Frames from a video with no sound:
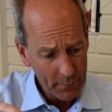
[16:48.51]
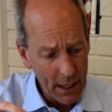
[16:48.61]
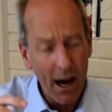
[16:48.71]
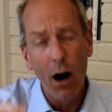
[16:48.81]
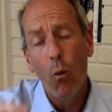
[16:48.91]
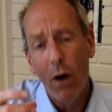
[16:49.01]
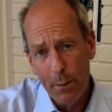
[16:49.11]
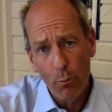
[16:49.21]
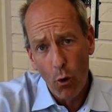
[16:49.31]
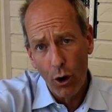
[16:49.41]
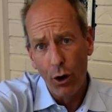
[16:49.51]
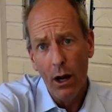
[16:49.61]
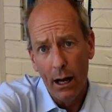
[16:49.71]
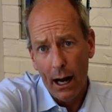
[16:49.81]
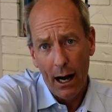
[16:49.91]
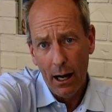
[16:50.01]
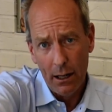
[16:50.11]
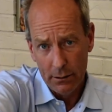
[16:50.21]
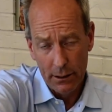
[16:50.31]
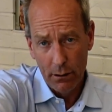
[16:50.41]
one more
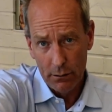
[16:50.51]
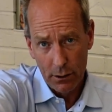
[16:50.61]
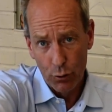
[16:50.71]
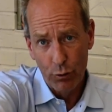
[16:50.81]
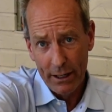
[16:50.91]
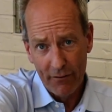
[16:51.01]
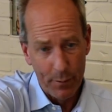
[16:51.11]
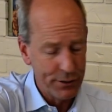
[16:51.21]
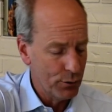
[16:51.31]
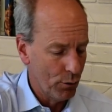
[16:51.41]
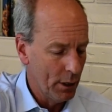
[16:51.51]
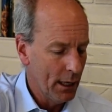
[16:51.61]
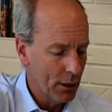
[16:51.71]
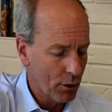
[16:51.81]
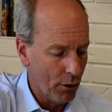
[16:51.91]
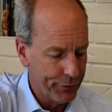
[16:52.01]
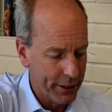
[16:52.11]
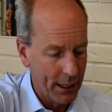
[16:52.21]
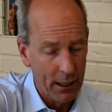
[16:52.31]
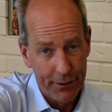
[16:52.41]
little ring of muscle called
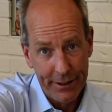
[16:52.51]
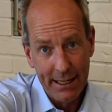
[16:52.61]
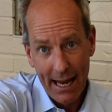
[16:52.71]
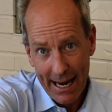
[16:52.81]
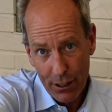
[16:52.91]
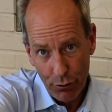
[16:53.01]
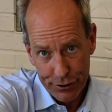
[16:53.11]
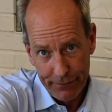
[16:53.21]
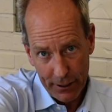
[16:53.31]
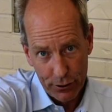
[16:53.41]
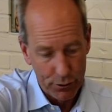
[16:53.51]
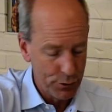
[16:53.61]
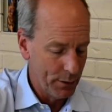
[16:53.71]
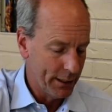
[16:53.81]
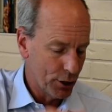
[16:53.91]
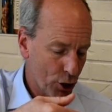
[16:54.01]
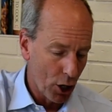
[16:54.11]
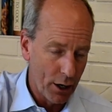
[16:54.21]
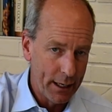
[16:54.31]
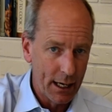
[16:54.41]
the anal sphincter. So we have the
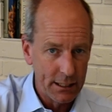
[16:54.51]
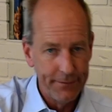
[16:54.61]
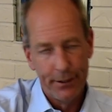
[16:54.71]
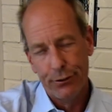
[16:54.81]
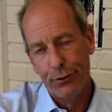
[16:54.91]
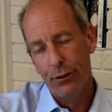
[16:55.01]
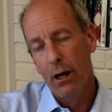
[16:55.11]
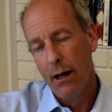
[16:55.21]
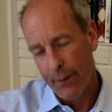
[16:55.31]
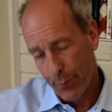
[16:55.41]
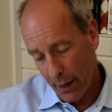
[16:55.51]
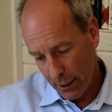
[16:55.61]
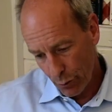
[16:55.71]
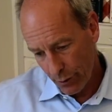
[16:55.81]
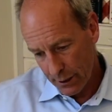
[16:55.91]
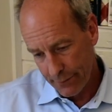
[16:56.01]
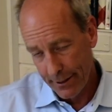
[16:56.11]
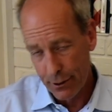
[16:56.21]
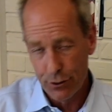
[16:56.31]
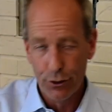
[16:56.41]
cardiac sphincter, the pyloric
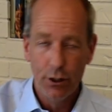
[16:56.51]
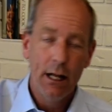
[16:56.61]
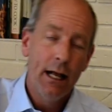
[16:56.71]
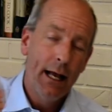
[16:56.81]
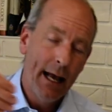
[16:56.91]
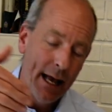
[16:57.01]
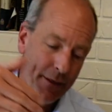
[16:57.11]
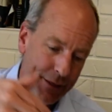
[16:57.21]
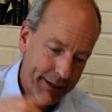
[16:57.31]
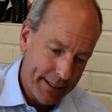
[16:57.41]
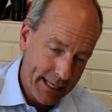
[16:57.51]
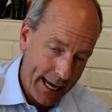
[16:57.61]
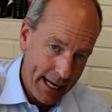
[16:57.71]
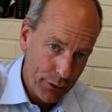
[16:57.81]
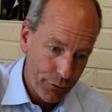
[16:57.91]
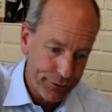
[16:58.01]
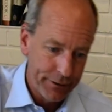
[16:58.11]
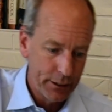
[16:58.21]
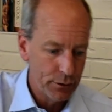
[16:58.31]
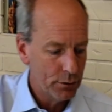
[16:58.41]
sphincter, and then the anal
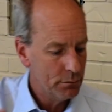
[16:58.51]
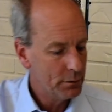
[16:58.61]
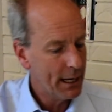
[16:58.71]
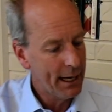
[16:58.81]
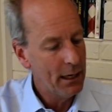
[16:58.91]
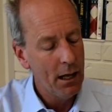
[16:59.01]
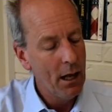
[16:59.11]
sphincter, okay?